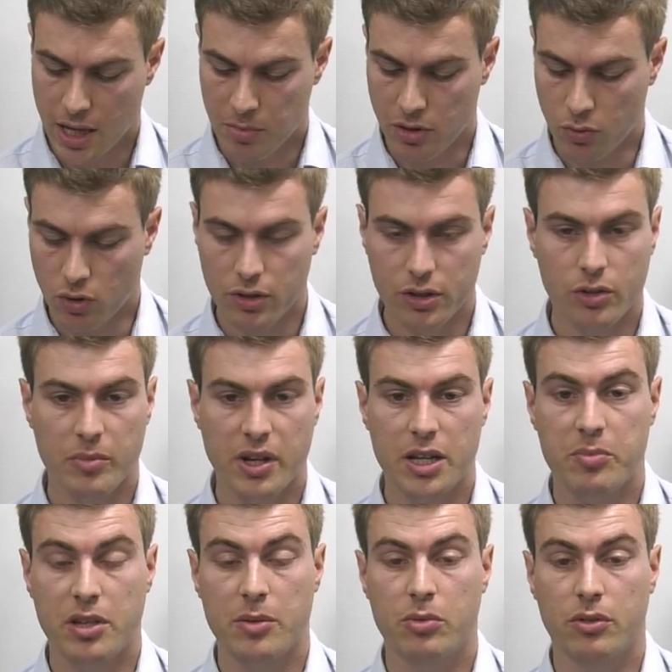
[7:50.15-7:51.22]
but what not many
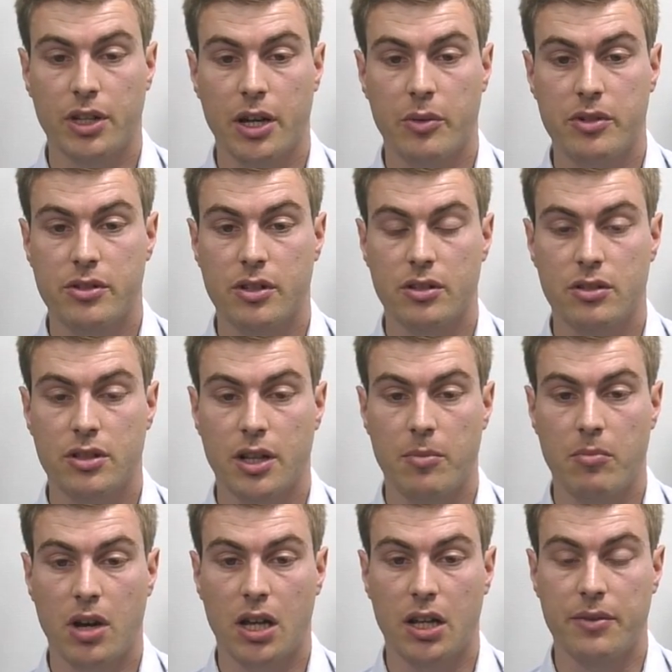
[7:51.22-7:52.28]
people know is that
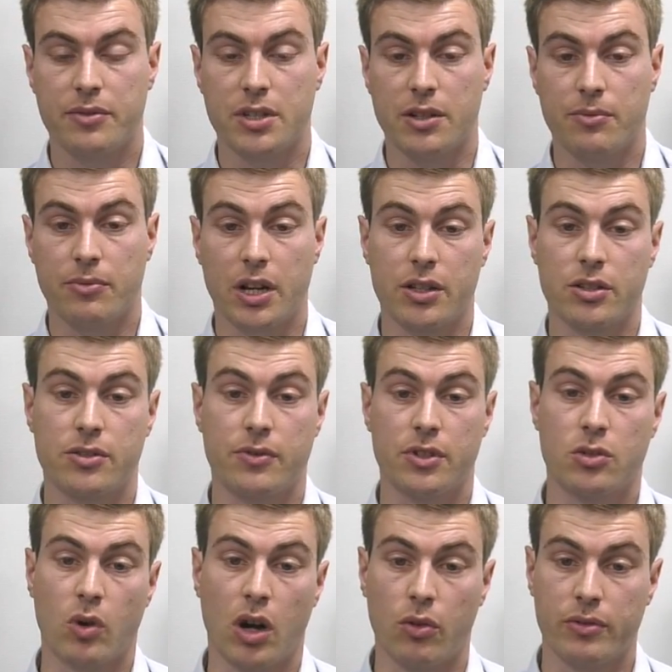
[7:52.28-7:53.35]
I lived in France for
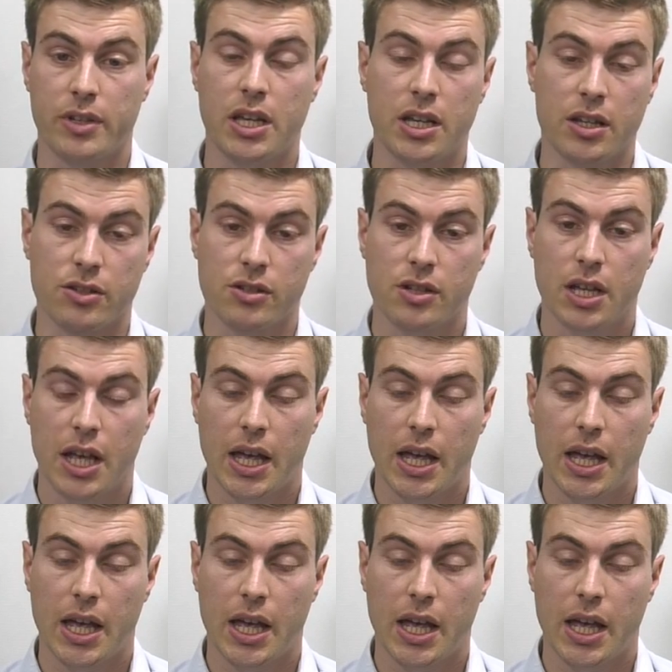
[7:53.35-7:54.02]
12 years.